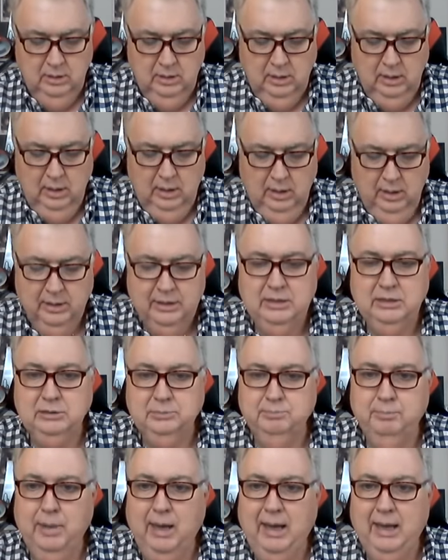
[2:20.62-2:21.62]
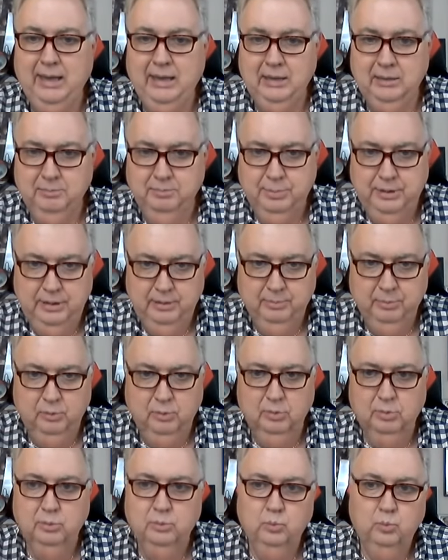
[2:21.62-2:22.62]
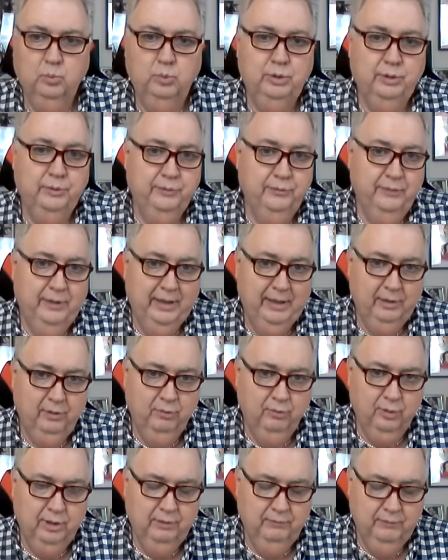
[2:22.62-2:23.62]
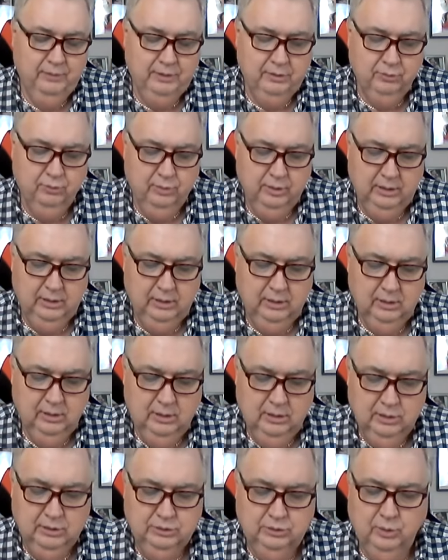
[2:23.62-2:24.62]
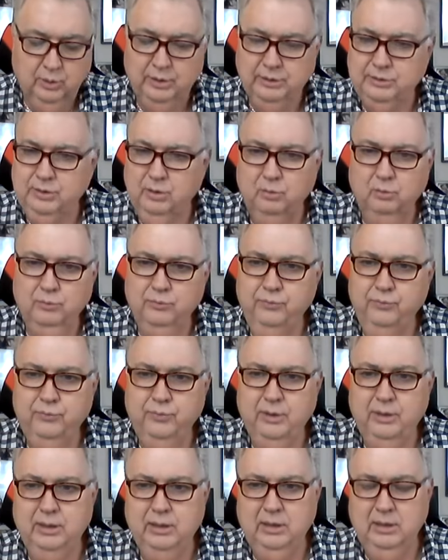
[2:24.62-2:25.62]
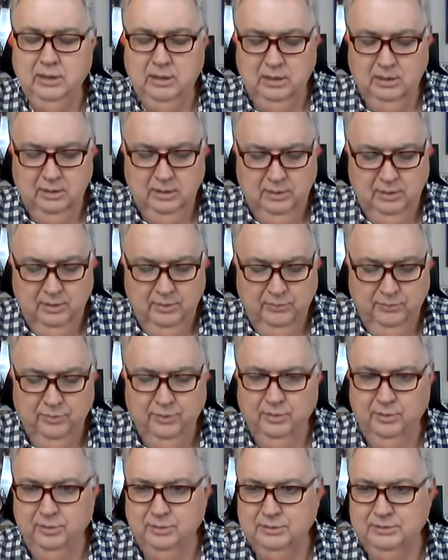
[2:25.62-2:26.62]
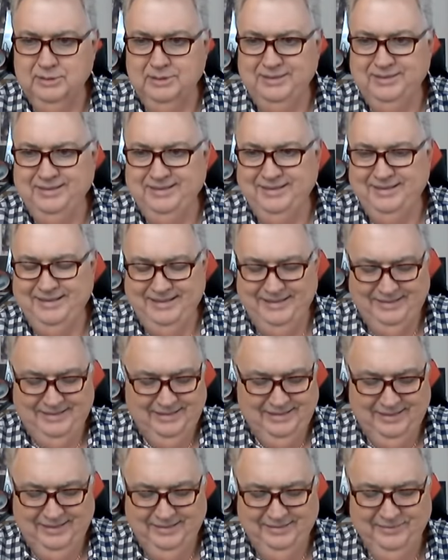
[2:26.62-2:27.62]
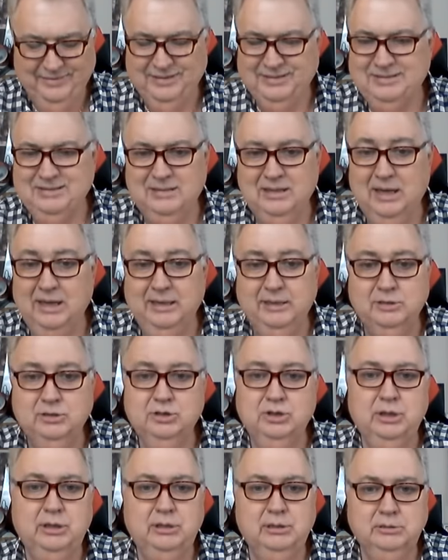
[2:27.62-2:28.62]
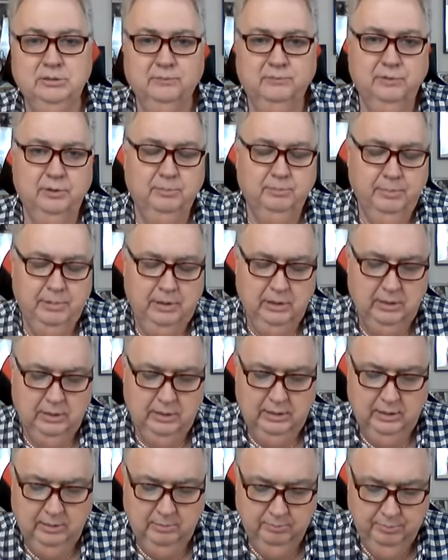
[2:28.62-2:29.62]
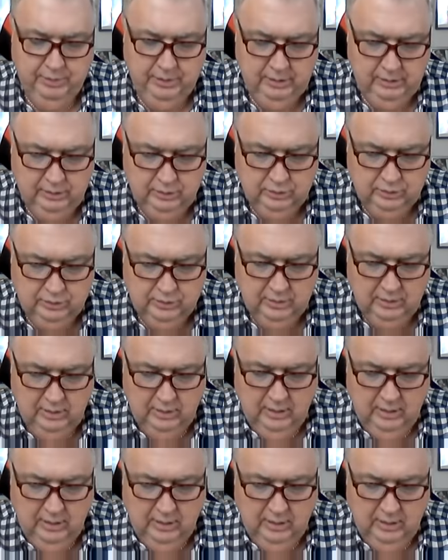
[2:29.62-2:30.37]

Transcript: Uh, he's buying people with that gravy train. So I don't think there's the slightest chance of him being impeached.